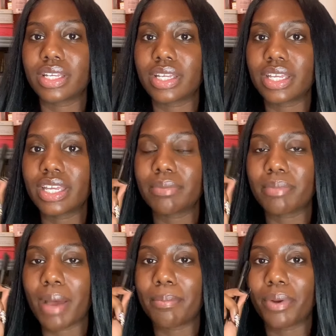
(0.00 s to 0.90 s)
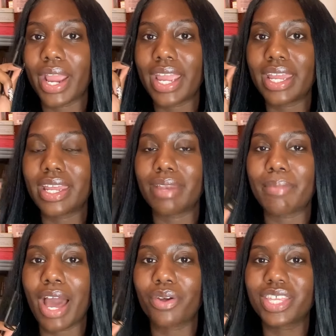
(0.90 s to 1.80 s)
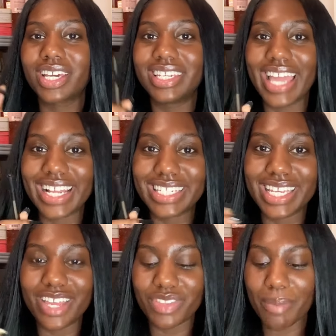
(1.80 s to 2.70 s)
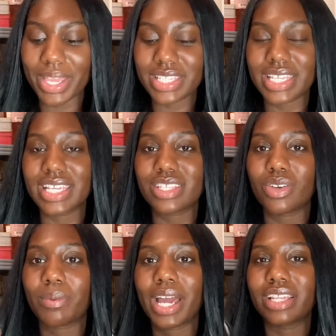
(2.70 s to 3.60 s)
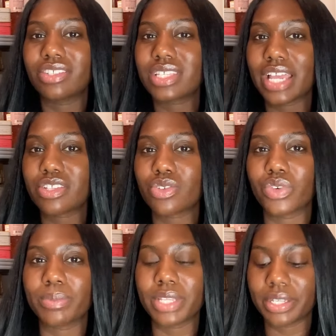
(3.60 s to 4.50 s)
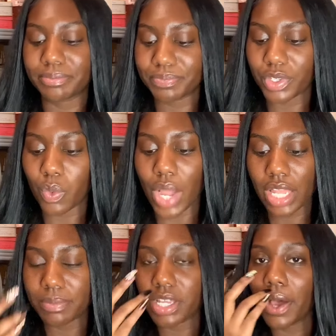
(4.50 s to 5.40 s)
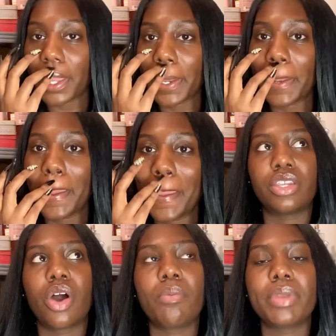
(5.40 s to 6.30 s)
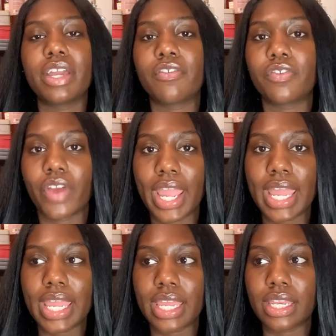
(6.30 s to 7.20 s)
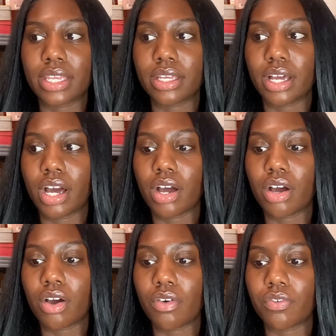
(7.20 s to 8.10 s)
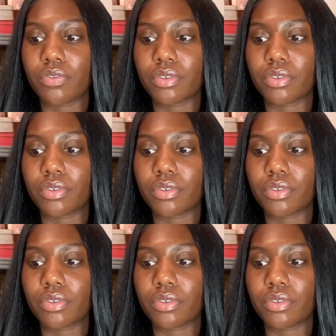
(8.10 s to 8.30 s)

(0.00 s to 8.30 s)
get my brain and mouth connected, if that makes sense. So I'm kind of just like scribbling while I'm talking. Don't be afraid of